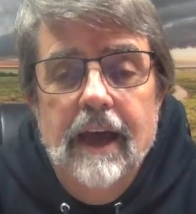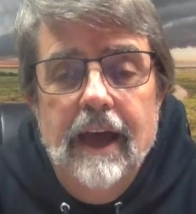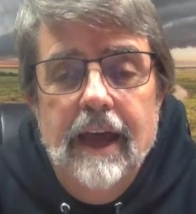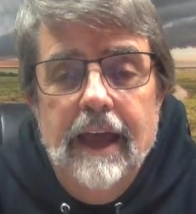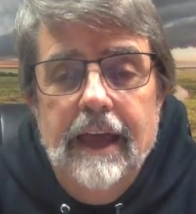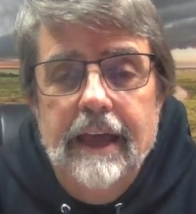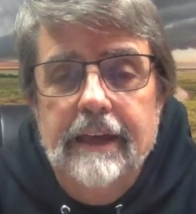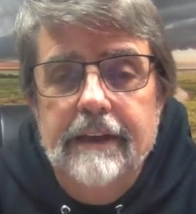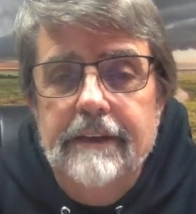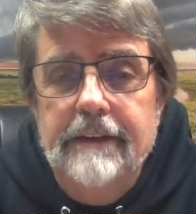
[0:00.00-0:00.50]

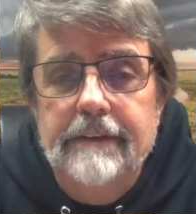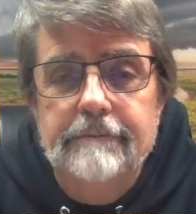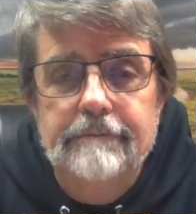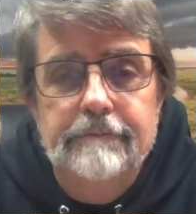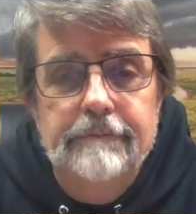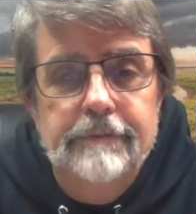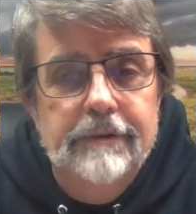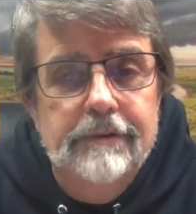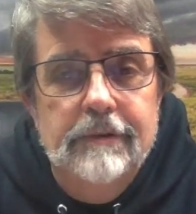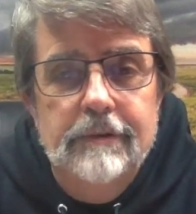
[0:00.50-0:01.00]
And
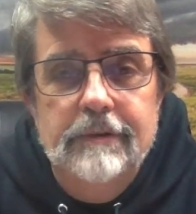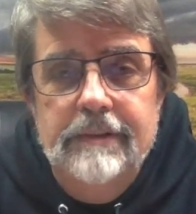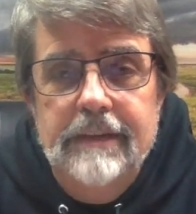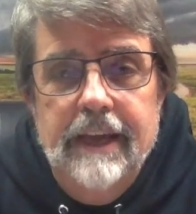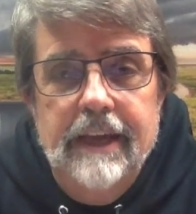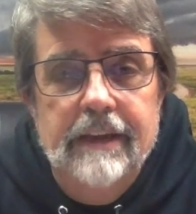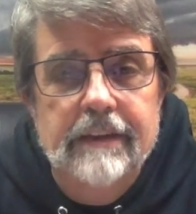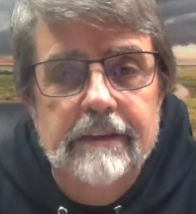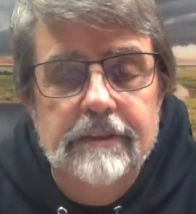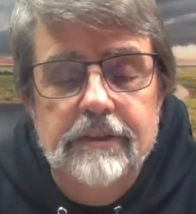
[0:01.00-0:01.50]

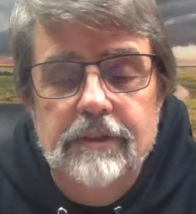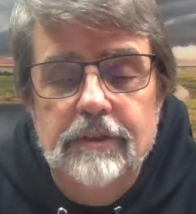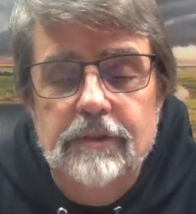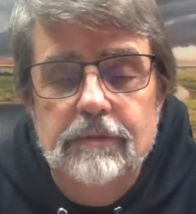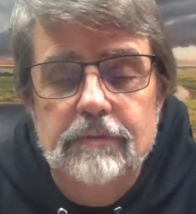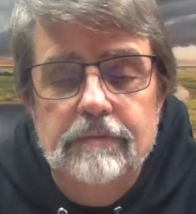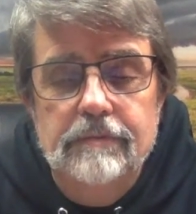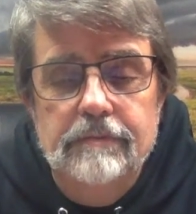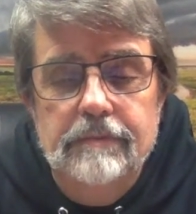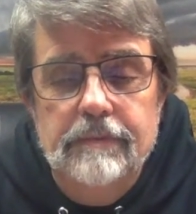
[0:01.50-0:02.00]
Suzanne,
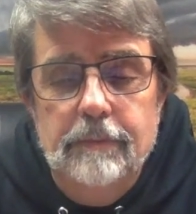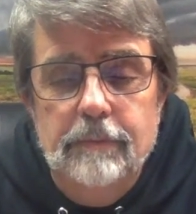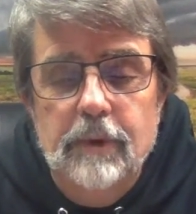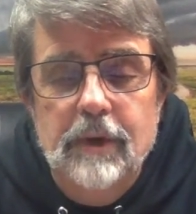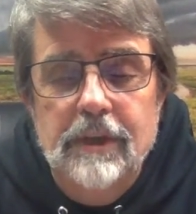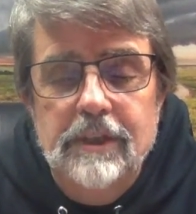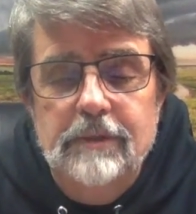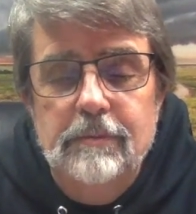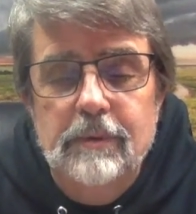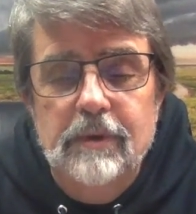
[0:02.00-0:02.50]
just the
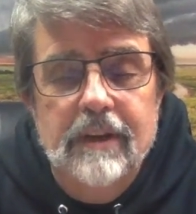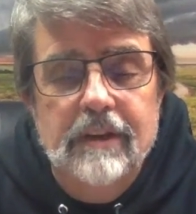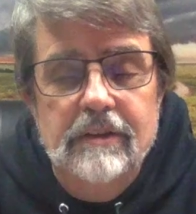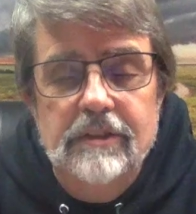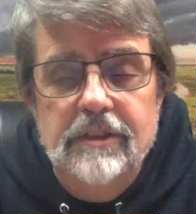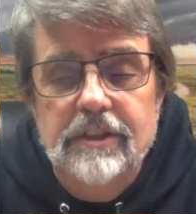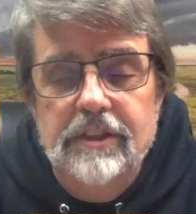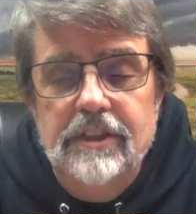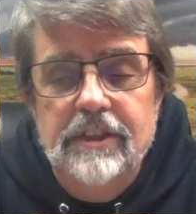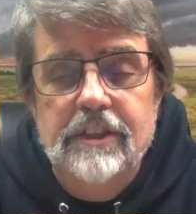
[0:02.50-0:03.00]
principal
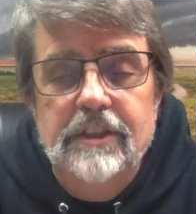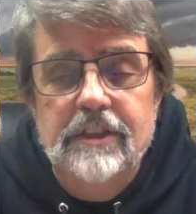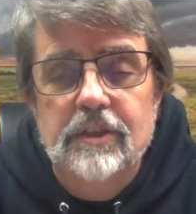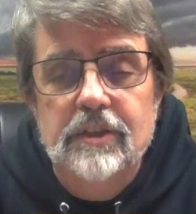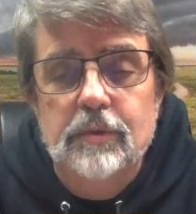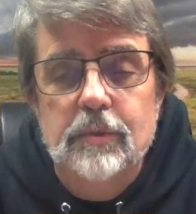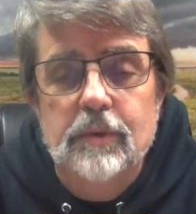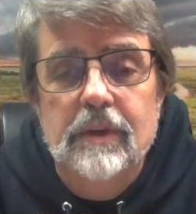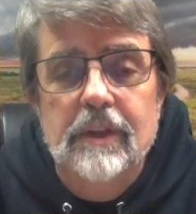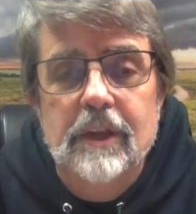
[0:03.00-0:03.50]
there, she
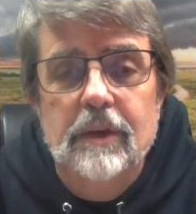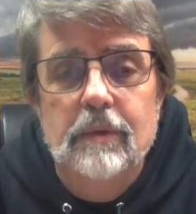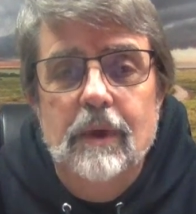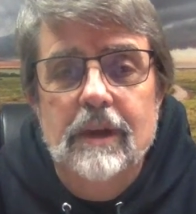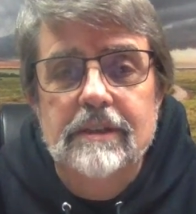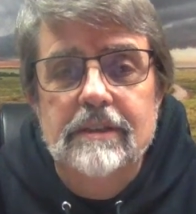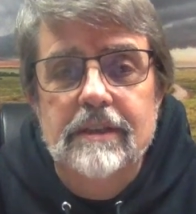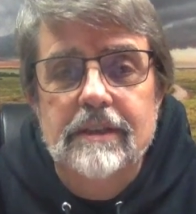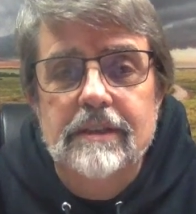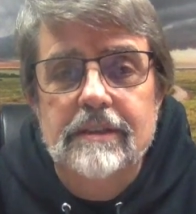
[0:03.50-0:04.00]
really
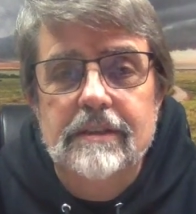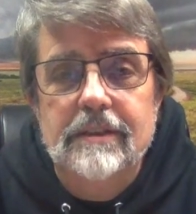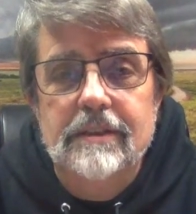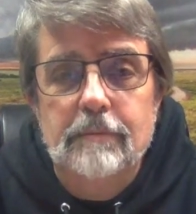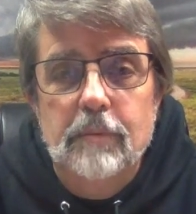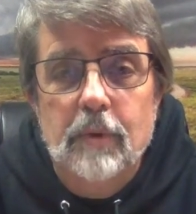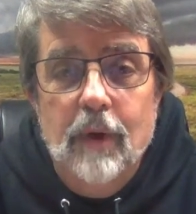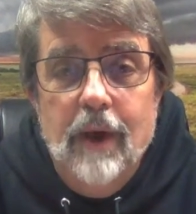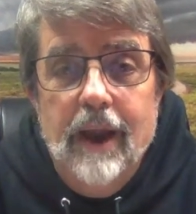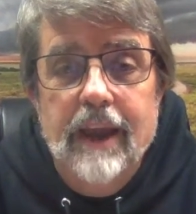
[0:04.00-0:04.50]
wants us to
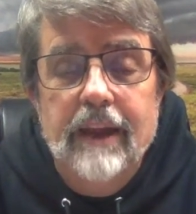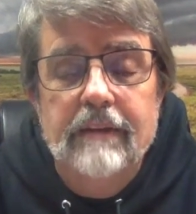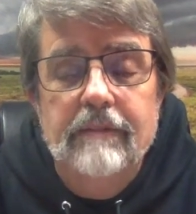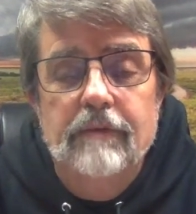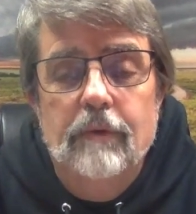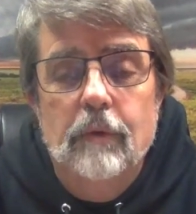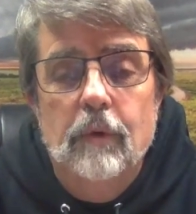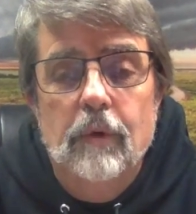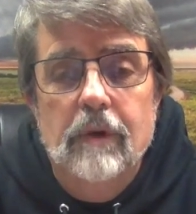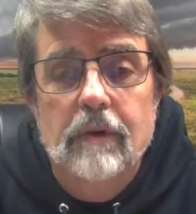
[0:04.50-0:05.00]
pray
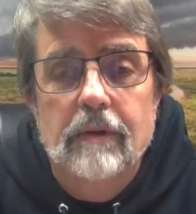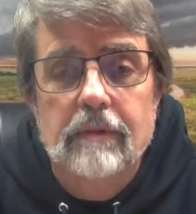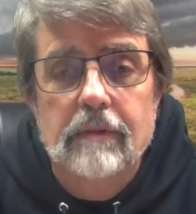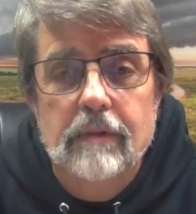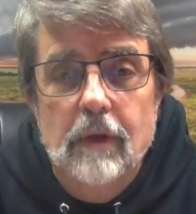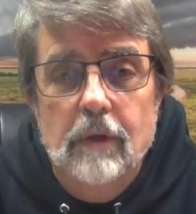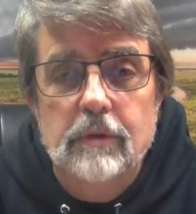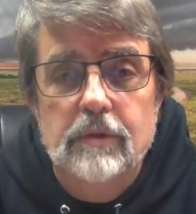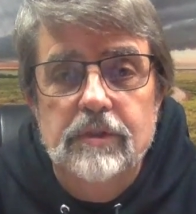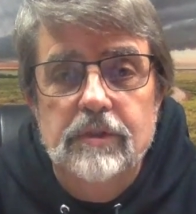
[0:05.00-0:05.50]
for
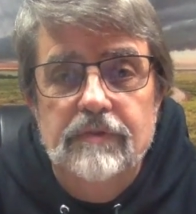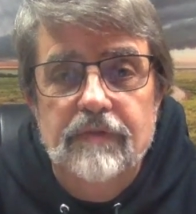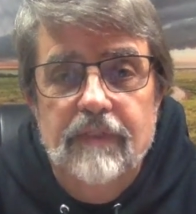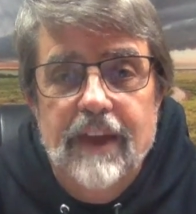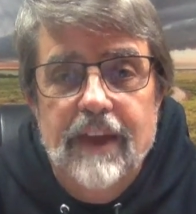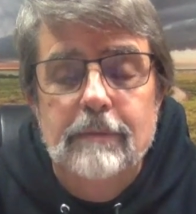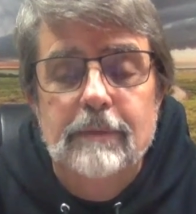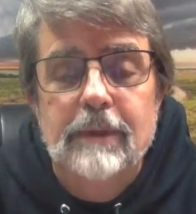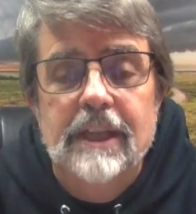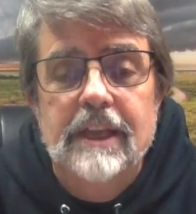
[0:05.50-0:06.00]
those
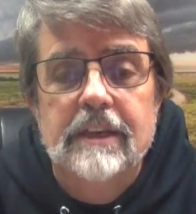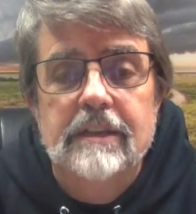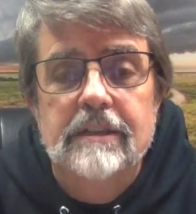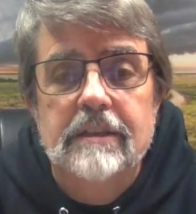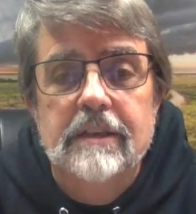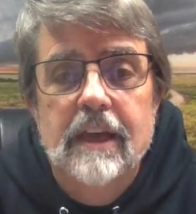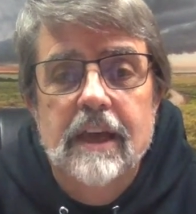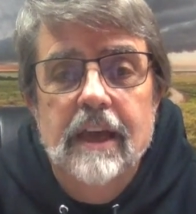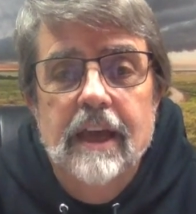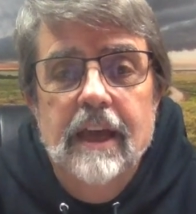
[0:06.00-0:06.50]

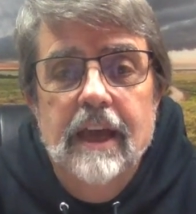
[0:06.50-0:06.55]
families